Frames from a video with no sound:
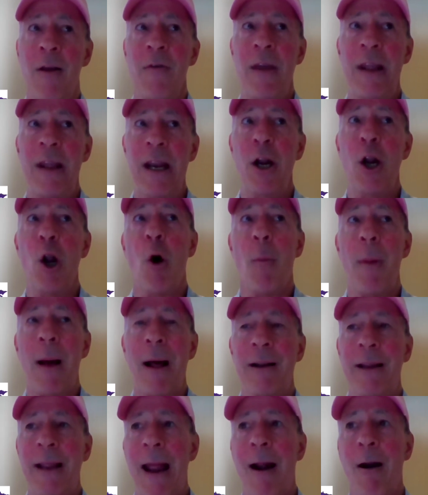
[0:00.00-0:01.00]
They didn't know
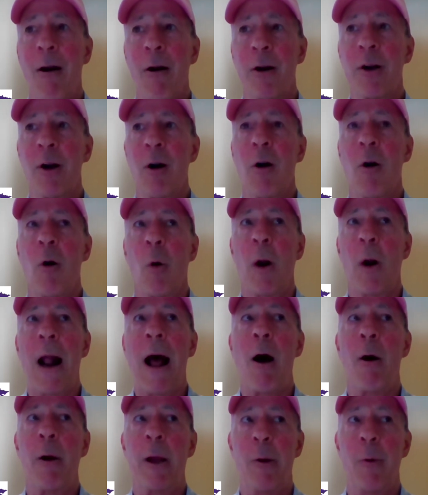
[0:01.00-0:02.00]
about character or
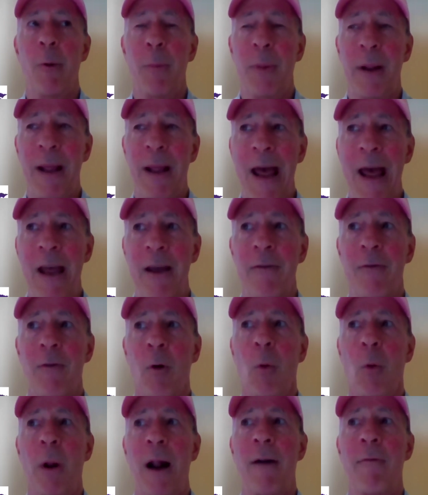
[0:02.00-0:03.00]
how he would behave
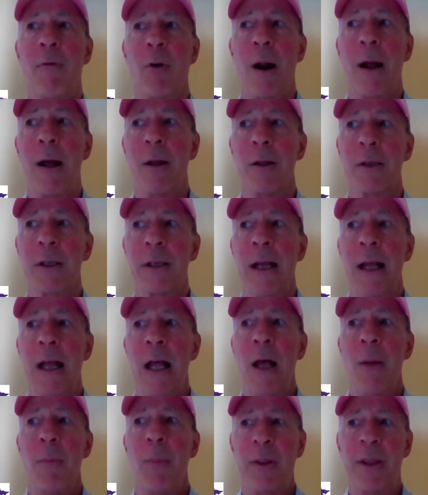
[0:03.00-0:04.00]
or whatever else,
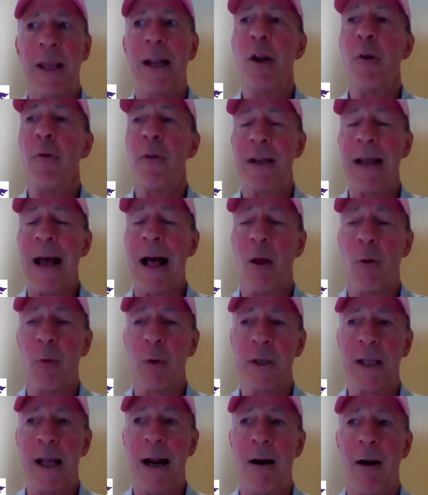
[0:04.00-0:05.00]
but they knew the talent
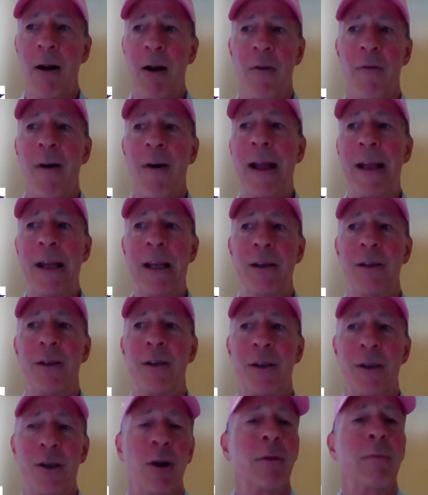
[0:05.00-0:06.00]
was there, and the
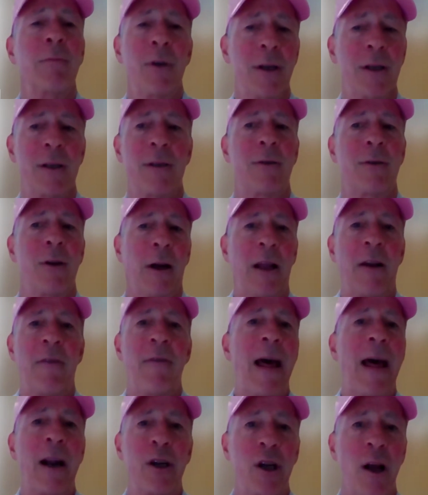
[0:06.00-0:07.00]
Vikings just took
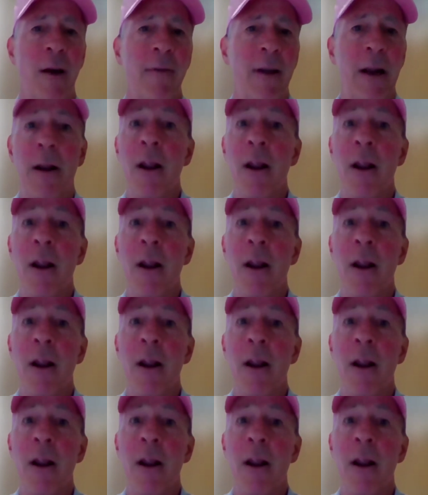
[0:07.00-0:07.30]
advantage of it.